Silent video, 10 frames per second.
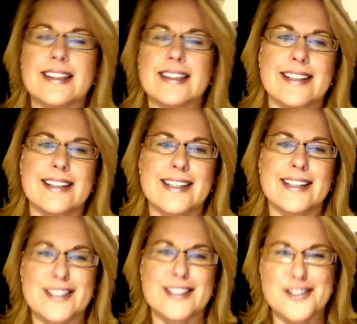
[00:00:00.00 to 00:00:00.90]
That
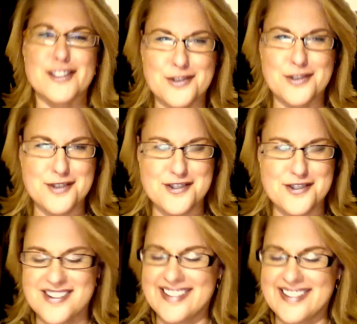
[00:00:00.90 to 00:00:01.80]
is true.
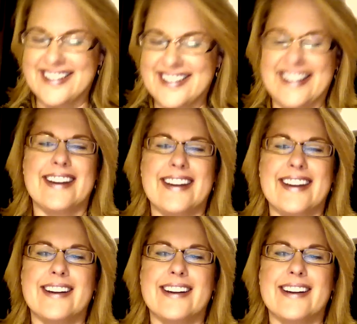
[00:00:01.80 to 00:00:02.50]
And